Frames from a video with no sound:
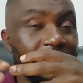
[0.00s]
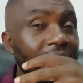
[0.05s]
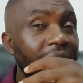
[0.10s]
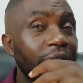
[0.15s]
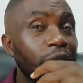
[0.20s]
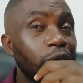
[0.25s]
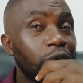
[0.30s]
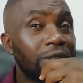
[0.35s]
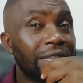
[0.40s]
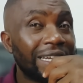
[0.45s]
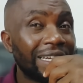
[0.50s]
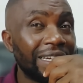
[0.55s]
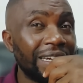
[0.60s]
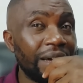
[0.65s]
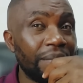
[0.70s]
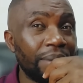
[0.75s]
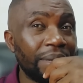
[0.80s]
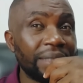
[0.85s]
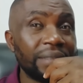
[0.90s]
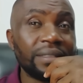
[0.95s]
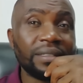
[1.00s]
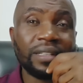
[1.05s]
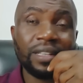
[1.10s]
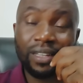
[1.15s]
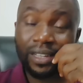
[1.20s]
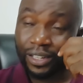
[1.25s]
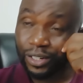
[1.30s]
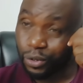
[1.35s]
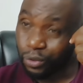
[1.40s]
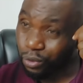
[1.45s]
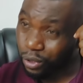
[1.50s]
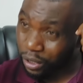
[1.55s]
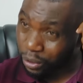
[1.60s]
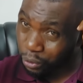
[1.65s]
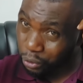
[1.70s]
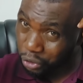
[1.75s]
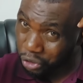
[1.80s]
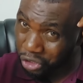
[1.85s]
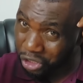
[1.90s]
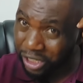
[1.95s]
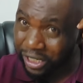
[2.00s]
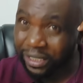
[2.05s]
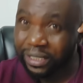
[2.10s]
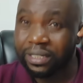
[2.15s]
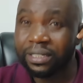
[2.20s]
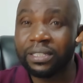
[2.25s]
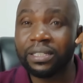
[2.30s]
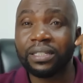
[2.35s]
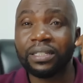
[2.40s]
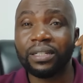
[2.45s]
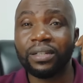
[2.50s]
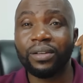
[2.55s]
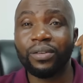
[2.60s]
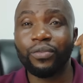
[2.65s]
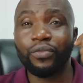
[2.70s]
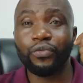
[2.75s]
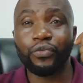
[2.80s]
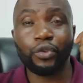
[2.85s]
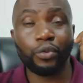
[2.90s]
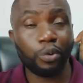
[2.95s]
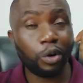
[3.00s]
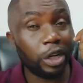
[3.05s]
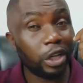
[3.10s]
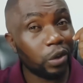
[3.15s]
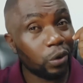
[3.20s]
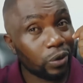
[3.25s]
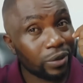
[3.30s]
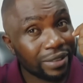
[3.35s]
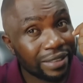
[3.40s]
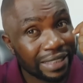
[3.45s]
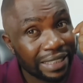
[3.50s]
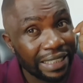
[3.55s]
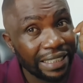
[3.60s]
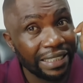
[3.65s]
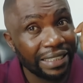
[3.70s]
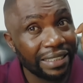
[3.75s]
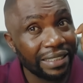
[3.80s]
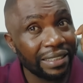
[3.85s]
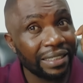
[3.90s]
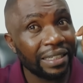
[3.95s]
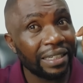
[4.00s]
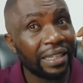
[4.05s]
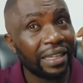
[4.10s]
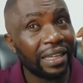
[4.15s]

They can use that numbers to negotiate for political seats